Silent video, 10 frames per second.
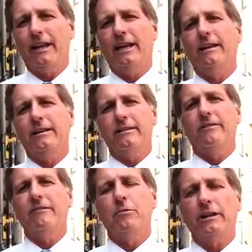and
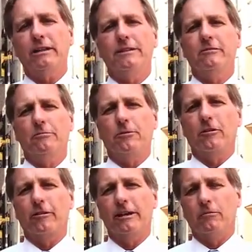they brought them into a
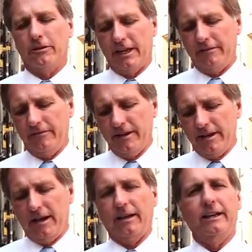program where they've
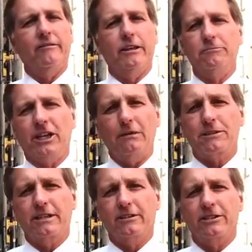given them job
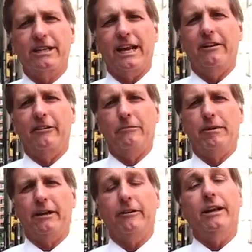skills in catering and
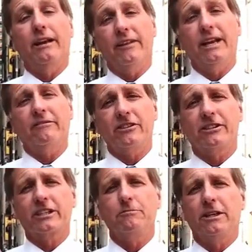bakery, and then after
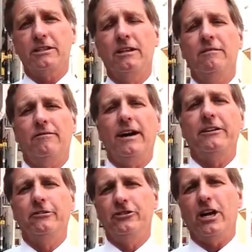6 months
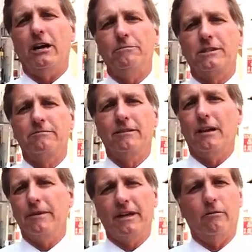find new jobs.
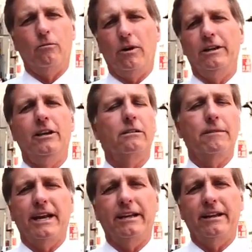I met a young
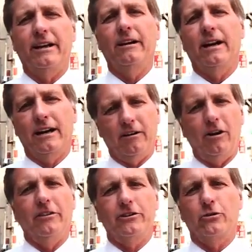man there
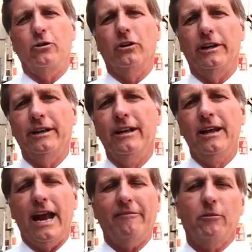on the tour, and
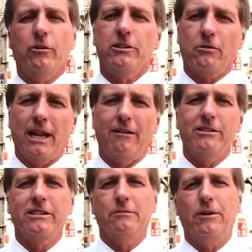afterwards, while I
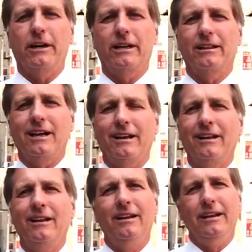was in the parking lot,
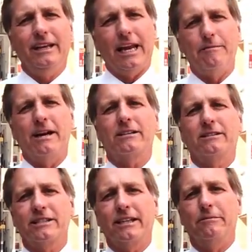he came out
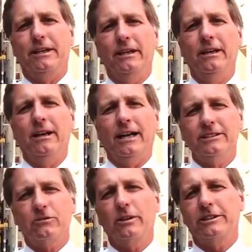and said to me, "I
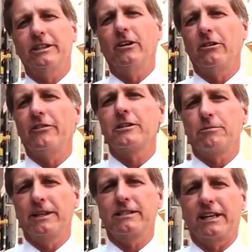just want you to know that this
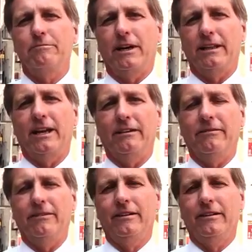place saved my life."